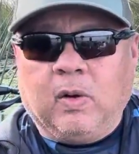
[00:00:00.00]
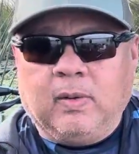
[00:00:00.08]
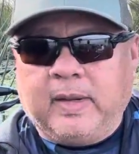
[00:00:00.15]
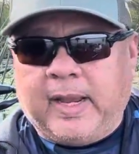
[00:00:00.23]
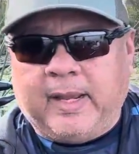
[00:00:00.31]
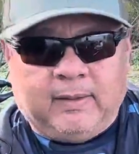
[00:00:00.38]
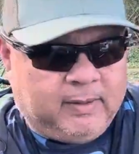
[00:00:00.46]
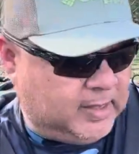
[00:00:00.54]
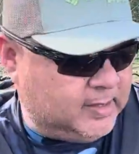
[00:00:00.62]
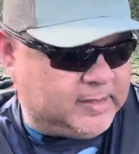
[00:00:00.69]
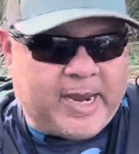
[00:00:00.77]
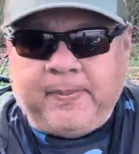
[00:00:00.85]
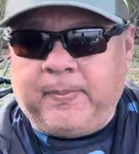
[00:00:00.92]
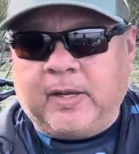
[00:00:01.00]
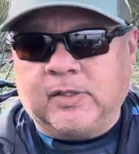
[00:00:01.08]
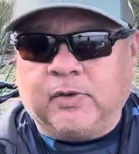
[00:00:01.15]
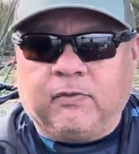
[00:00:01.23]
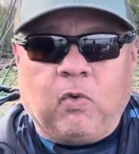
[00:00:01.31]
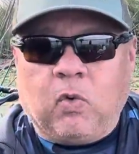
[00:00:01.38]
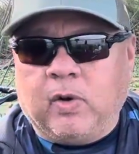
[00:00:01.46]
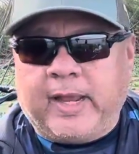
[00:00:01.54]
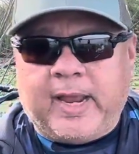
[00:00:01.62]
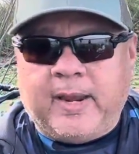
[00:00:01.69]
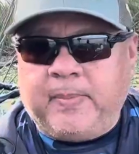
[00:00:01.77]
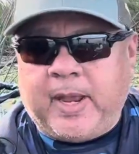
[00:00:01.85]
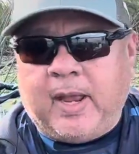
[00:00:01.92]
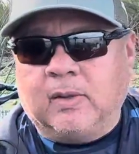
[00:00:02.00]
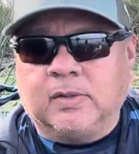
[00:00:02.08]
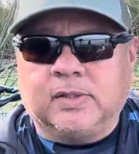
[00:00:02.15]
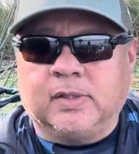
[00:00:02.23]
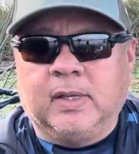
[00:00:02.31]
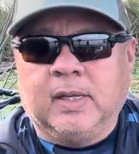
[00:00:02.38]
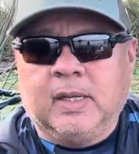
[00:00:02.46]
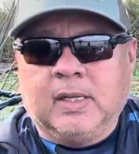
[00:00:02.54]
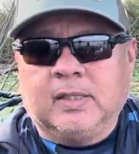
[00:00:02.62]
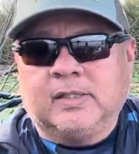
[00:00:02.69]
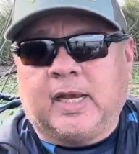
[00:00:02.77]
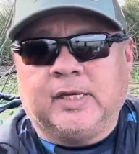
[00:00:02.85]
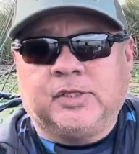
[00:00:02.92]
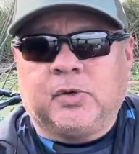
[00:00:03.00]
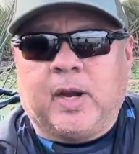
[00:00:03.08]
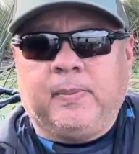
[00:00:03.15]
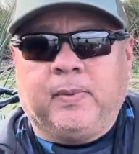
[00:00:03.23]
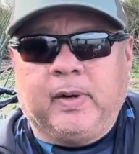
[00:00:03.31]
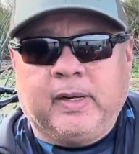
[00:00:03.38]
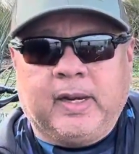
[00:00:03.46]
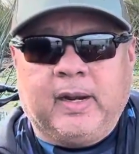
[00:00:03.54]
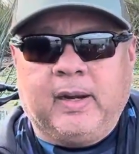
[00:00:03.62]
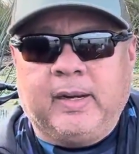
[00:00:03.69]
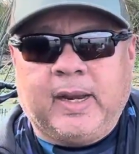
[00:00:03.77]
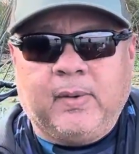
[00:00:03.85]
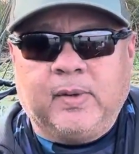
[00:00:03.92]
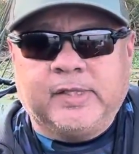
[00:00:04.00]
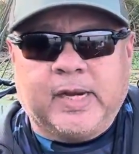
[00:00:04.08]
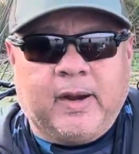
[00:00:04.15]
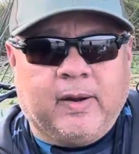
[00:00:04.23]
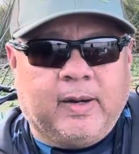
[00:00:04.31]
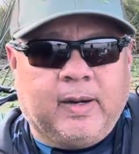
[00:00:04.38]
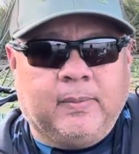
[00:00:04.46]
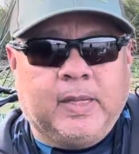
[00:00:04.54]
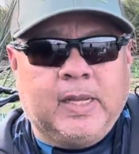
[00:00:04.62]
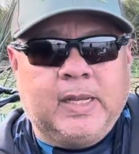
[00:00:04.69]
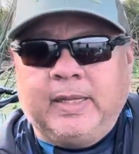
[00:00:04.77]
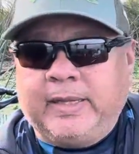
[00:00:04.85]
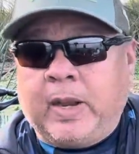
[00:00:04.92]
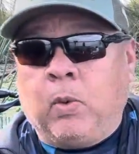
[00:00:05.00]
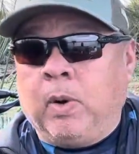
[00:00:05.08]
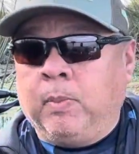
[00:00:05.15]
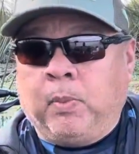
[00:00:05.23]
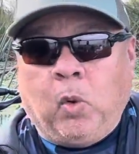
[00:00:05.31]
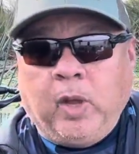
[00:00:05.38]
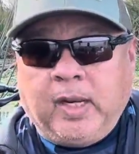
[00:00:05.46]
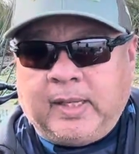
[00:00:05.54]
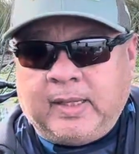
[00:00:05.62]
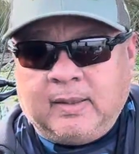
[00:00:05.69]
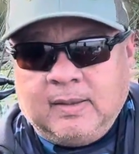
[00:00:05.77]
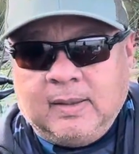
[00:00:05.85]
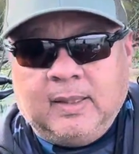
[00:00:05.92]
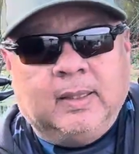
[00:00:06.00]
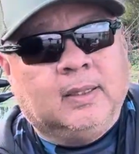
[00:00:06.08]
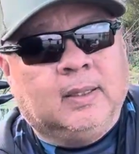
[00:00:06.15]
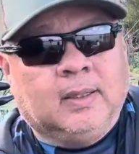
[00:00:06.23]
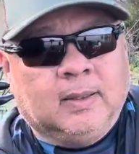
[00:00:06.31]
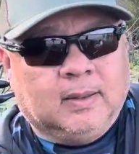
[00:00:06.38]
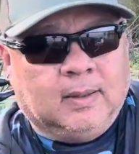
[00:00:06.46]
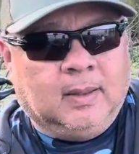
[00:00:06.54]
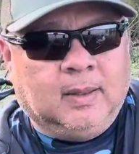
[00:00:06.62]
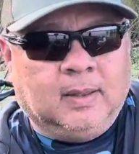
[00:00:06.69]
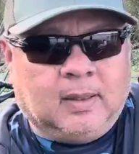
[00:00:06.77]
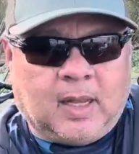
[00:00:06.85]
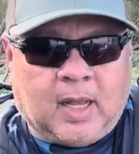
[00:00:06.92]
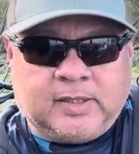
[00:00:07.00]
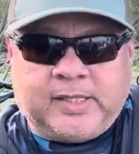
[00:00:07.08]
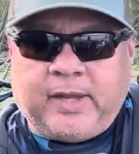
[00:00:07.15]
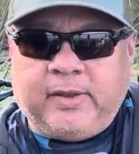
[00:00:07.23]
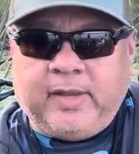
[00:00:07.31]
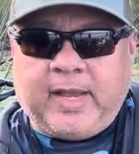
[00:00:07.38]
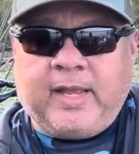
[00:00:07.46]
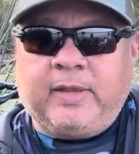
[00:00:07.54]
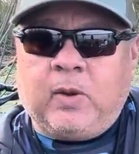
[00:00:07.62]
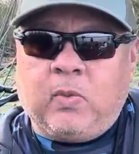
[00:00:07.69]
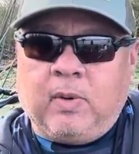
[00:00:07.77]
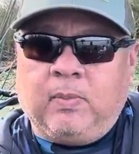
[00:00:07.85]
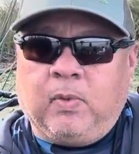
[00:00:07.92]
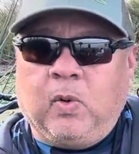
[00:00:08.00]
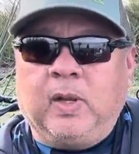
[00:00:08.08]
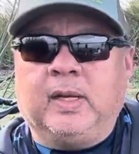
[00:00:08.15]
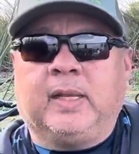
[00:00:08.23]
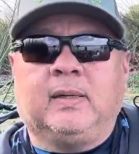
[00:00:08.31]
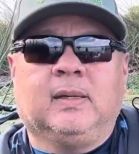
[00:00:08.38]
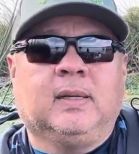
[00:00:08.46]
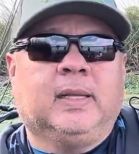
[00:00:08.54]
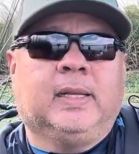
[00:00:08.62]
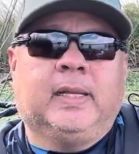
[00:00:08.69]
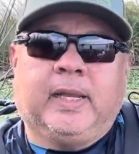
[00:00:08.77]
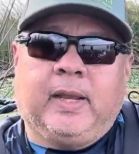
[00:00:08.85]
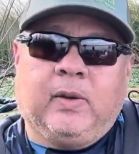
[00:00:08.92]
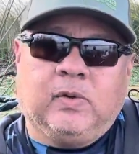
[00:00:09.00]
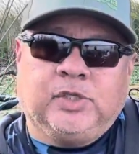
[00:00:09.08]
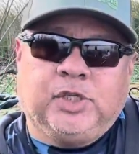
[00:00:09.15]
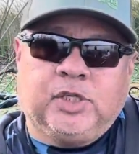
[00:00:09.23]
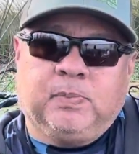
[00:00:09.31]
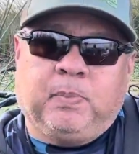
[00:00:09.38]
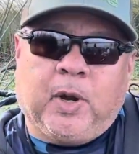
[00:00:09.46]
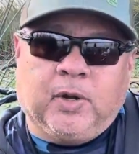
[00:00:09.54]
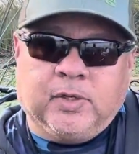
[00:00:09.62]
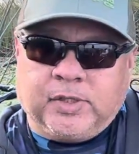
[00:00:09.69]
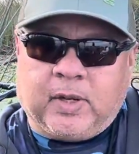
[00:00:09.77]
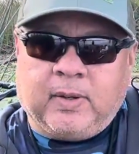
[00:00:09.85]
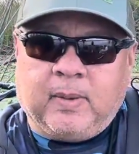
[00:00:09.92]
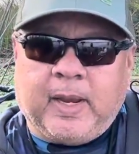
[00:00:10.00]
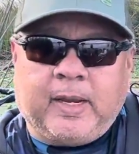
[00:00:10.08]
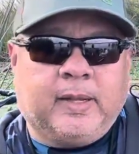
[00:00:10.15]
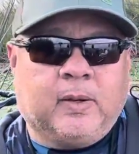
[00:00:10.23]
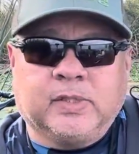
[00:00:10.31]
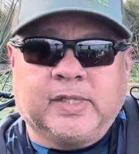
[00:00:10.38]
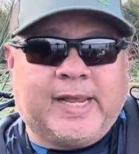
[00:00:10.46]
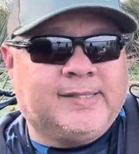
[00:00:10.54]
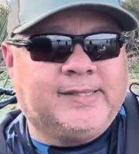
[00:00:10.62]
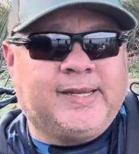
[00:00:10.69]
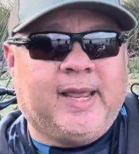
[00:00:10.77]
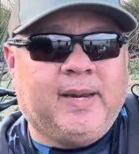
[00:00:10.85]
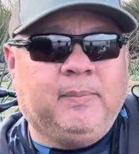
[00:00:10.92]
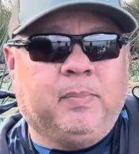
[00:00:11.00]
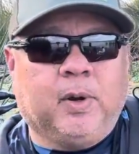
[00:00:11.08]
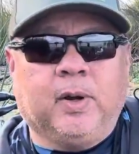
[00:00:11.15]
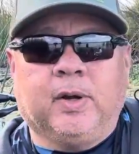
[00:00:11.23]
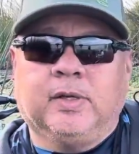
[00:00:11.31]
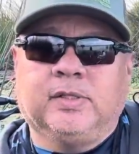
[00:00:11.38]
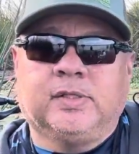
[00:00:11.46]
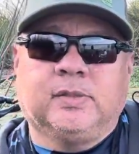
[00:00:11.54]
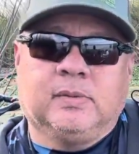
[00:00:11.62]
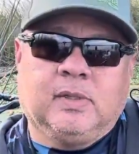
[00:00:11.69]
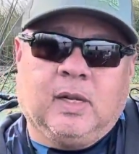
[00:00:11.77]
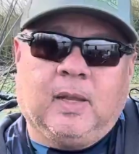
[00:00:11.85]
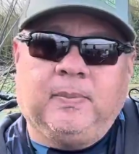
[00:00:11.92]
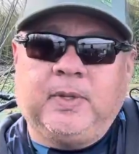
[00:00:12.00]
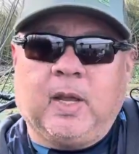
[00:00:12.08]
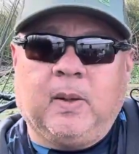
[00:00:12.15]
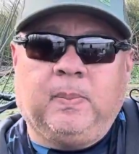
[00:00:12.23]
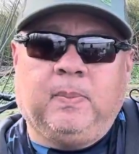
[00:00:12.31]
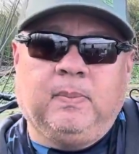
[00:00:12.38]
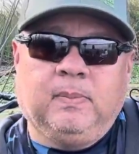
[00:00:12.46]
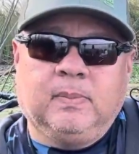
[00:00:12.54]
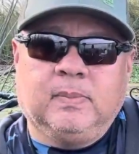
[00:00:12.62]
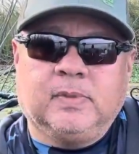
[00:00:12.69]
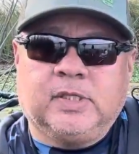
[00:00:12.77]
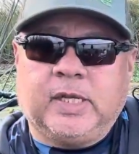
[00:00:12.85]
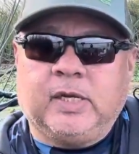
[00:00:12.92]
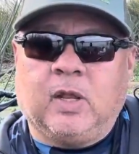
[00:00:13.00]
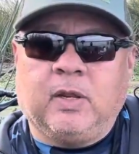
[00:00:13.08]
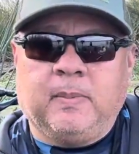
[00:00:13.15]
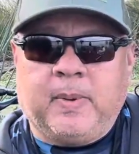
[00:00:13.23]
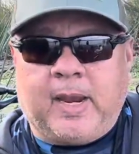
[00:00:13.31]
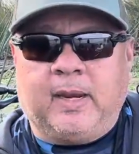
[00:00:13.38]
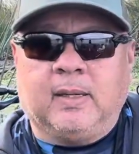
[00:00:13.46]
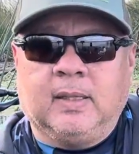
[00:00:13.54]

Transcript: and this 8-pound, so 4 to 8 pounds size striper in there, and they were tearing it up. They weren't boiling. I'll tell you that, they weren't boiling. It was just birds on the bank. There was like 10 birds clumped up sitting on the bank,